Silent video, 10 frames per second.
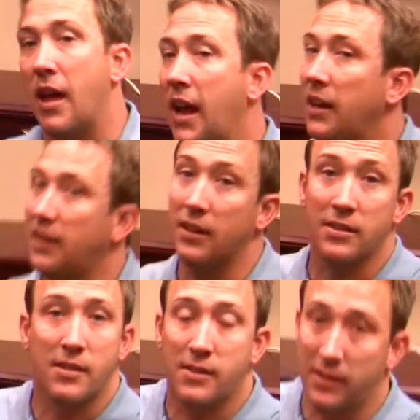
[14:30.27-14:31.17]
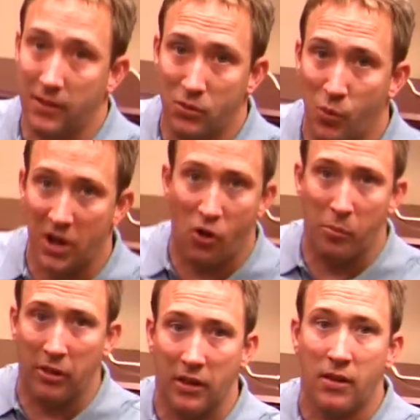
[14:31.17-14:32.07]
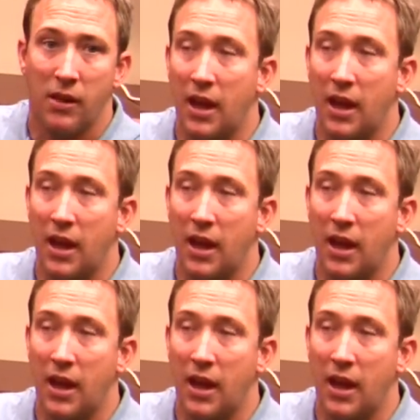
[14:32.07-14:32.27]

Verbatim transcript: Andy doesn't sit this way normally.